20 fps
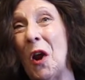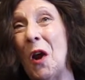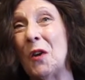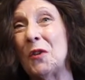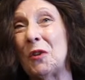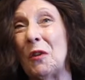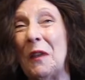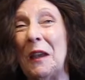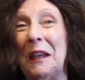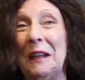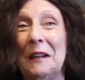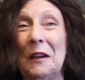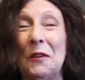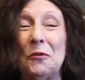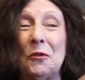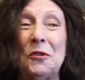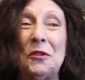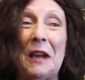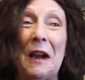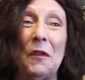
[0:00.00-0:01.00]
So they can
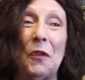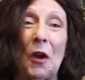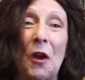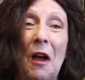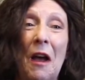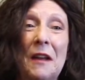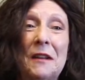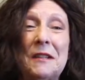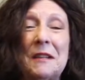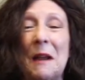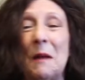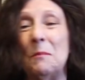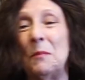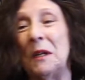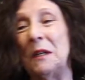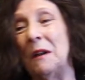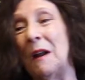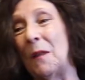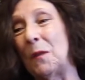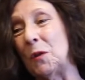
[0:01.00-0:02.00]
understand the content, but
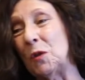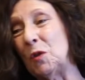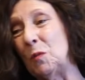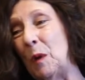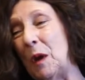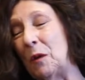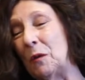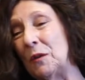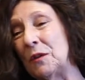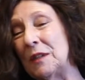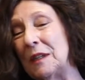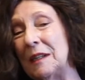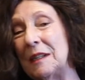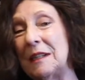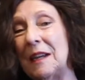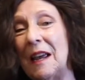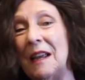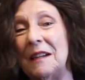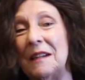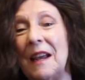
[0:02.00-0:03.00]
not the speaker's
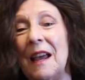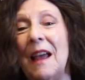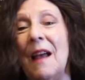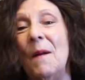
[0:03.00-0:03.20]
intent.